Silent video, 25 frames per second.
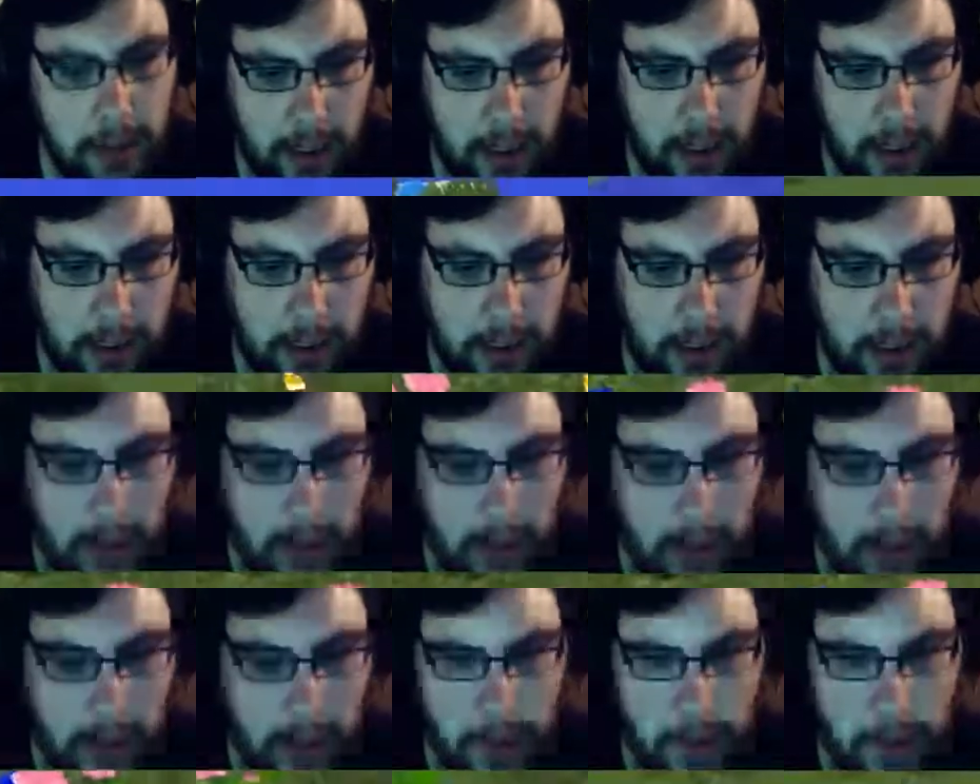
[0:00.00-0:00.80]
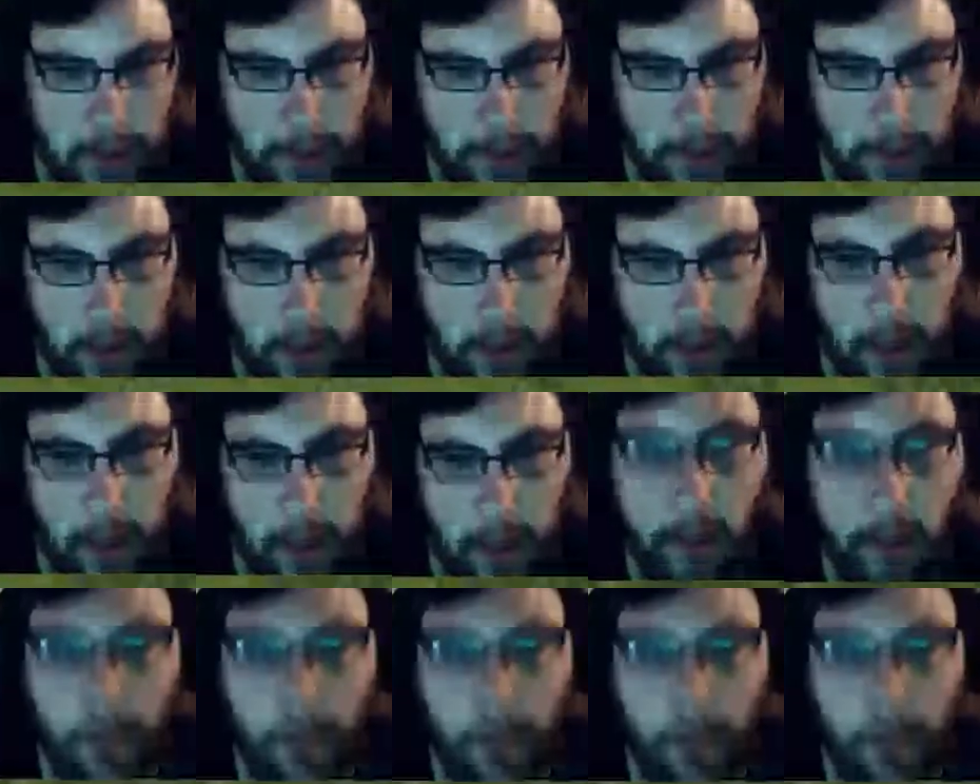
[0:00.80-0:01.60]
I might put a
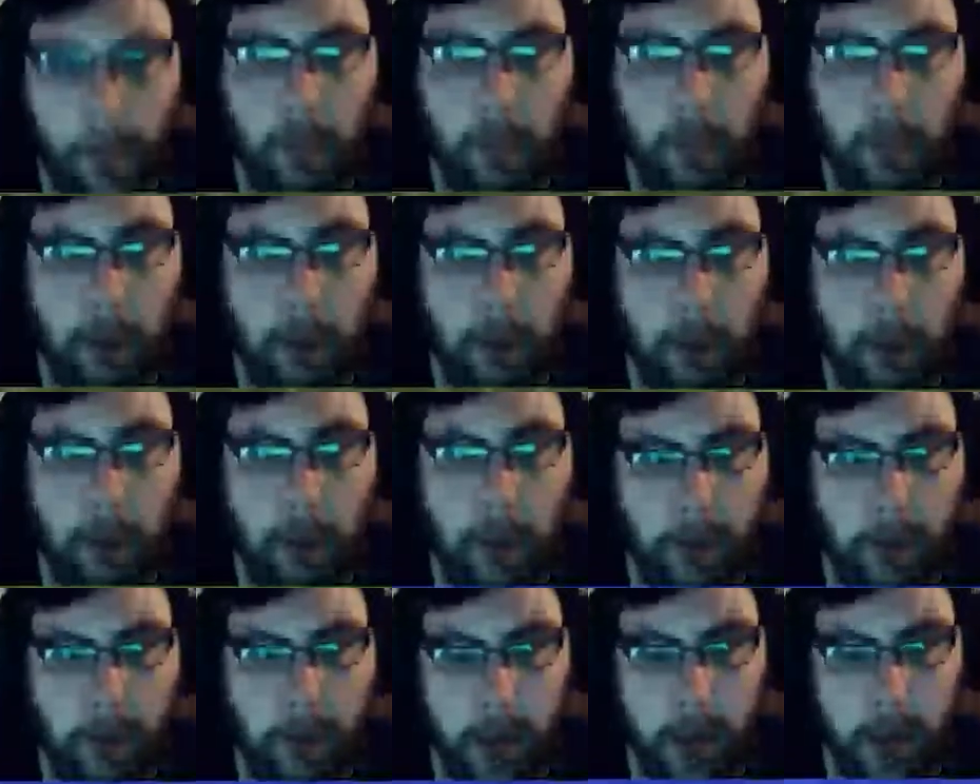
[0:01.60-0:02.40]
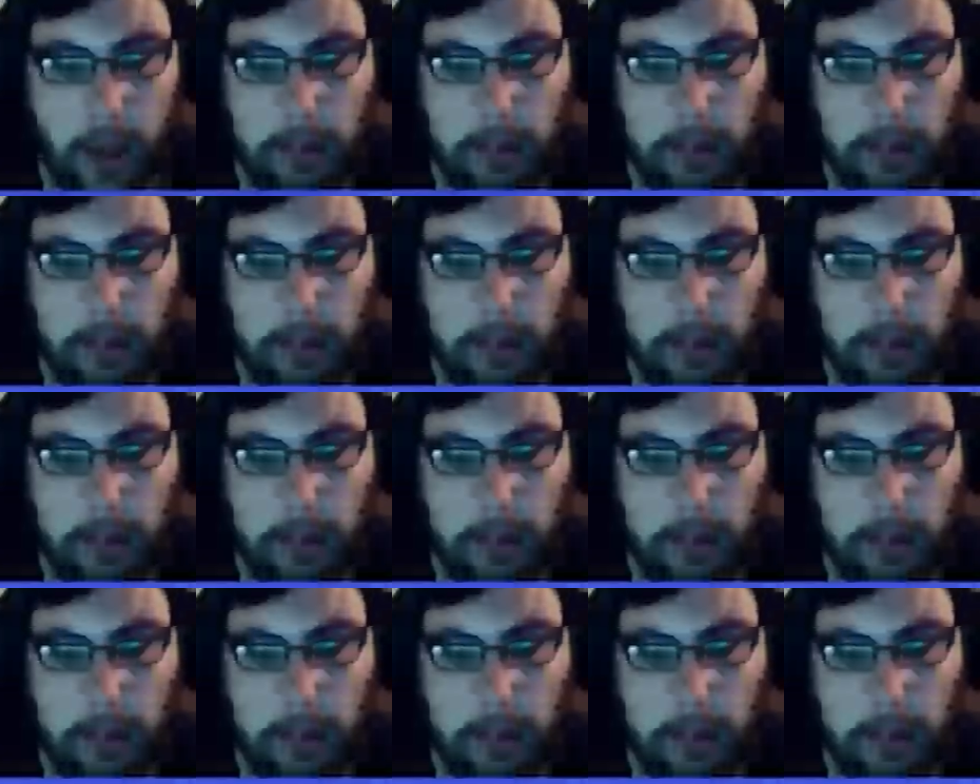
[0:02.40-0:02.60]
couple more buckets in, shall I?